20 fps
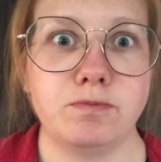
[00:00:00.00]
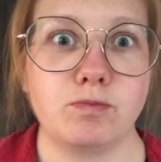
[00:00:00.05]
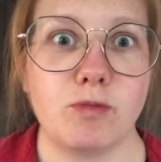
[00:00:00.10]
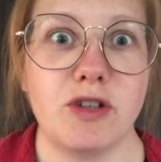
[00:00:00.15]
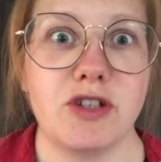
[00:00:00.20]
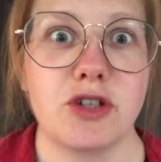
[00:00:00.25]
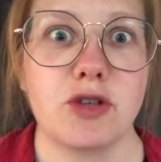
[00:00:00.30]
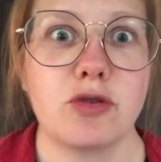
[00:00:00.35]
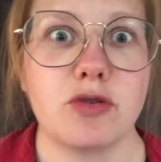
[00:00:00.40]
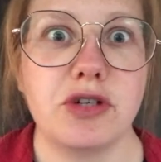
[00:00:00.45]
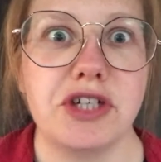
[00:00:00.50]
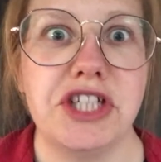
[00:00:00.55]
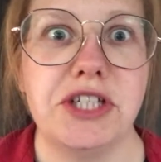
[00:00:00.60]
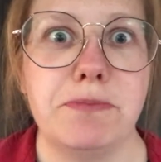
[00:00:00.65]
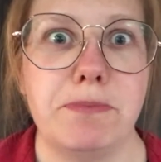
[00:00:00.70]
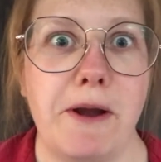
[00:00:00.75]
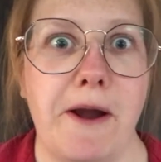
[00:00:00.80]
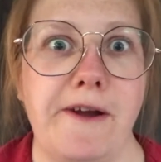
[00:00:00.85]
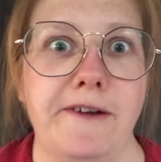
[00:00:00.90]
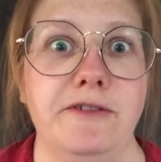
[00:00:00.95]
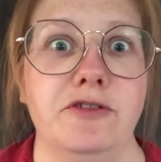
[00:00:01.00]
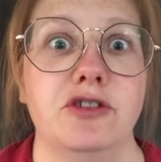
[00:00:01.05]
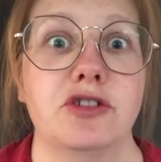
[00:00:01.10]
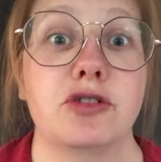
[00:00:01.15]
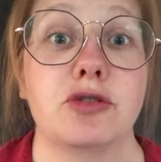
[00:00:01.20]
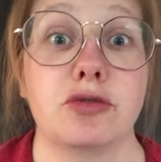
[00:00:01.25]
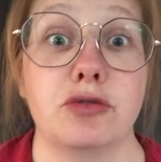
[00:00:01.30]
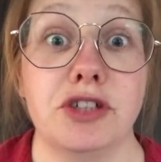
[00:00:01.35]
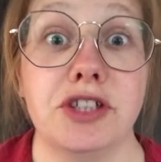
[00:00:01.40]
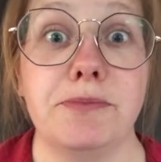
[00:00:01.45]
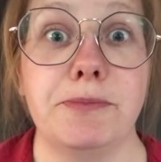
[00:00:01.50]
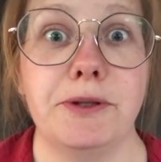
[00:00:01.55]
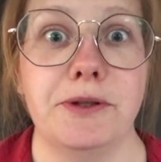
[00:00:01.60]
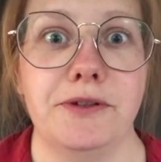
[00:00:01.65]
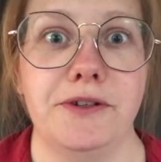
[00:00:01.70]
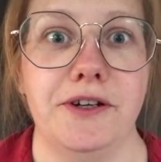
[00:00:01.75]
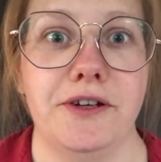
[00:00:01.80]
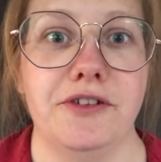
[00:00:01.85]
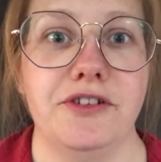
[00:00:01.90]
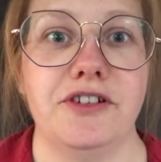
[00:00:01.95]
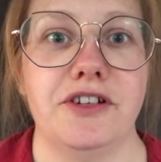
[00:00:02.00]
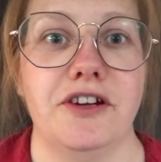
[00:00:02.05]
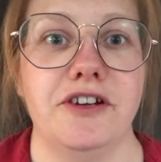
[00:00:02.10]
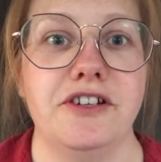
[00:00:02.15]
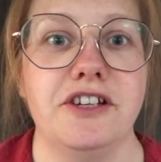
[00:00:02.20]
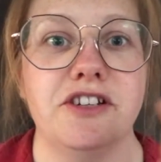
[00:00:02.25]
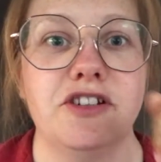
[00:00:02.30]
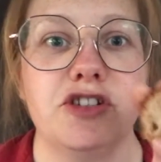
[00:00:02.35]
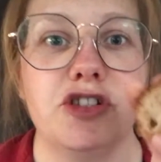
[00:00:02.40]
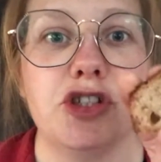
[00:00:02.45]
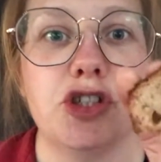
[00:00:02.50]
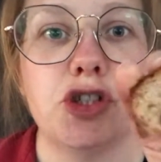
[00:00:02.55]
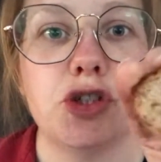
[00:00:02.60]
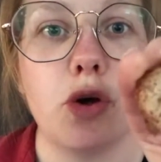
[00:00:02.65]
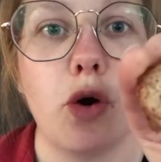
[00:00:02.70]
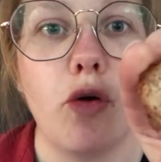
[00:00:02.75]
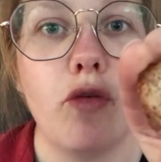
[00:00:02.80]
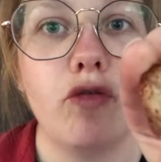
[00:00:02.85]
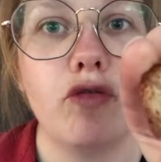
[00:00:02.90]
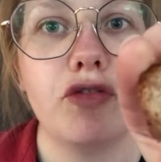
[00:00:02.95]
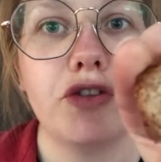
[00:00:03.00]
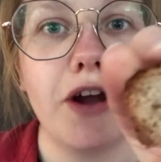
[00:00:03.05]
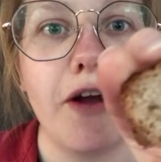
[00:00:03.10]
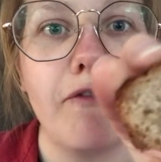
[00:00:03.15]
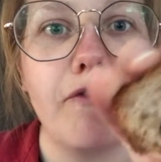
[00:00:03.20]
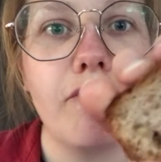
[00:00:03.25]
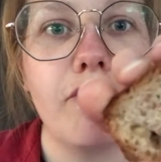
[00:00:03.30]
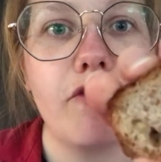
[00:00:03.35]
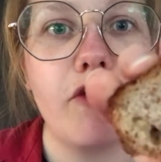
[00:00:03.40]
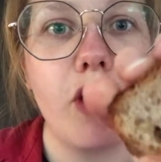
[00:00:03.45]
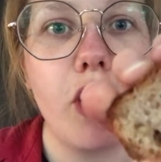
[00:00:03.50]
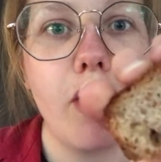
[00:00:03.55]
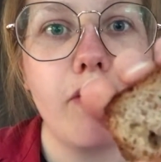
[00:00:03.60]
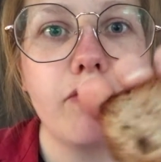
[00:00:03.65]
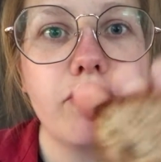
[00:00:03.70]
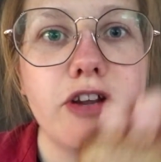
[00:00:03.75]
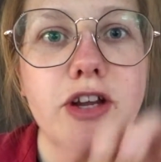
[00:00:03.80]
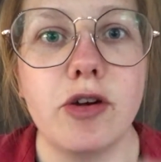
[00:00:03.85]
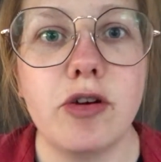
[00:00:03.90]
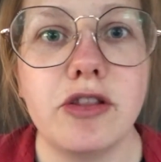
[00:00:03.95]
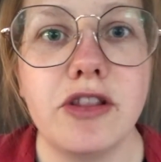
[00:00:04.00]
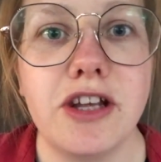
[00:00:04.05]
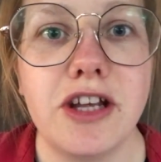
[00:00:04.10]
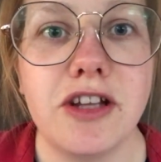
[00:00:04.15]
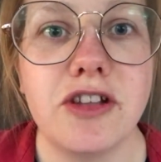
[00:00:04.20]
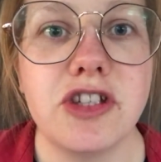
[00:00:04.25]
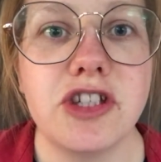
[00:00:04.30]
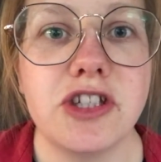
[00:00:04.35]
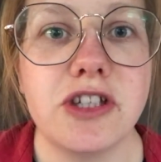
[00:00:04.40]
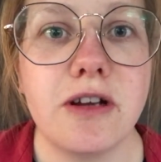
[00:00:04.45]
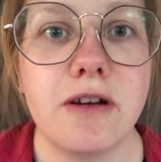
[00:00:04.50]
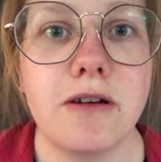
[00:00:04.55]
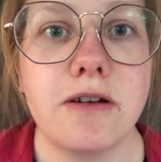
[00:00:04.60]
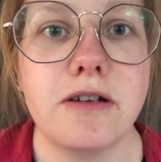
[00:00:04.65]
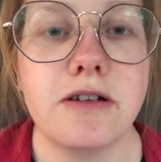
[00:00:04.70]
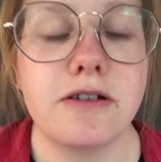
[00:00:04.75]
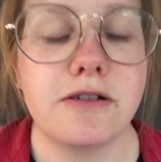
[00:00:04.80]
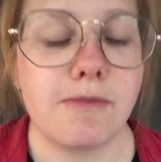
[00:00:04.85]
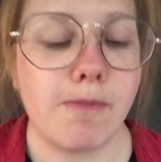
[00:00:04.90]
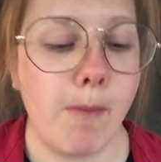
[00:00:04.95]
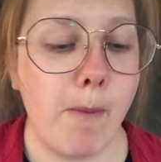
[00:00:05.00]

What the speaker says: It's crispy. It's crispy on the outside and soft and fluffy on the inside.